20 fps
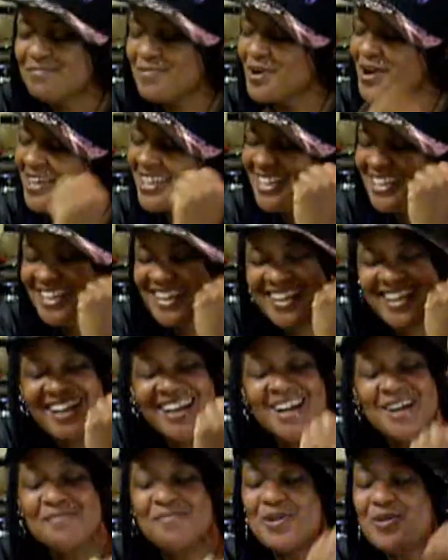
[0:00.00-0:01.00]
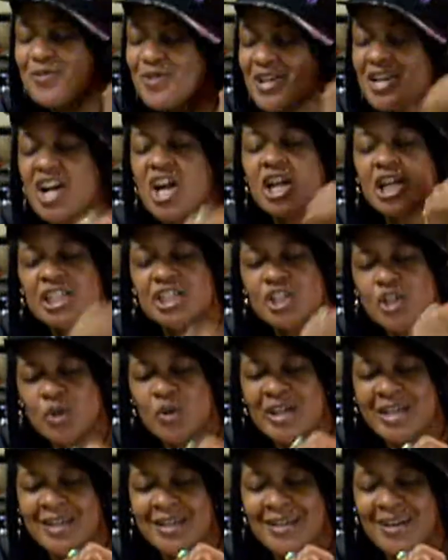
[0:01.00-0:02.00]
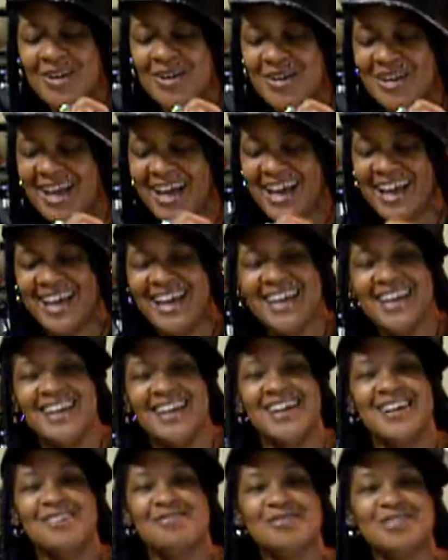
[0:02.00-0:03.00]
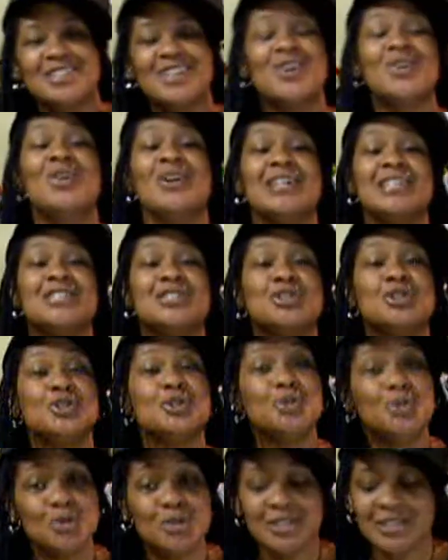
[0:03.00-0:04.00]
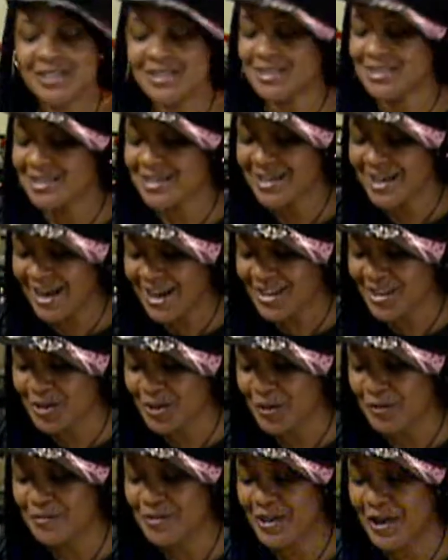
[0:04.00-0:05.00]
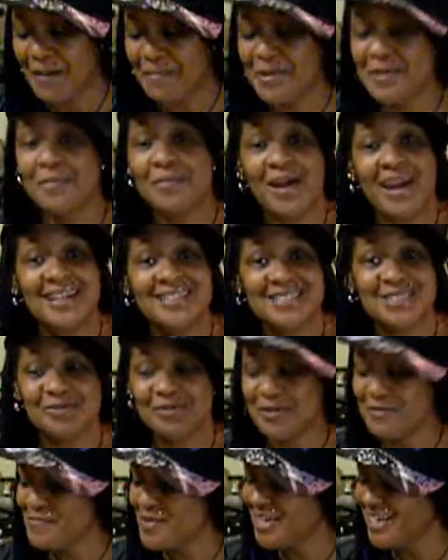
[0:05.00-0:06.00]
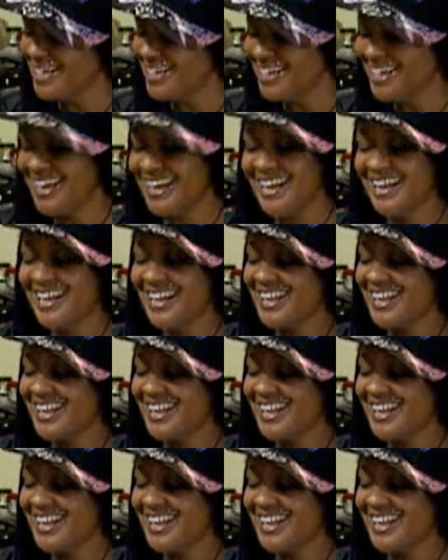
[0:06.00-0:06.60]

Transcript: but we're going to do it, okay? We're going to do this together. Y'all be patient with me.